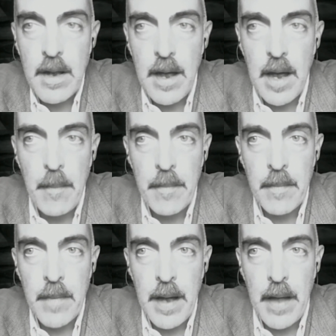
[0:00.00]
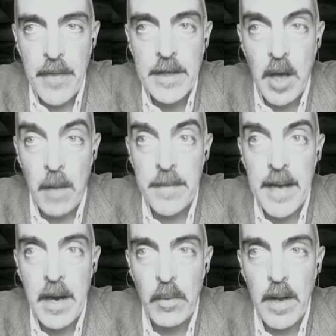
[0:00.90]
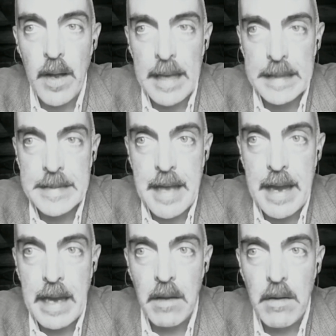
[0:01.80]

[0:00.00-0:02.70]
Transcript: and then come down and say,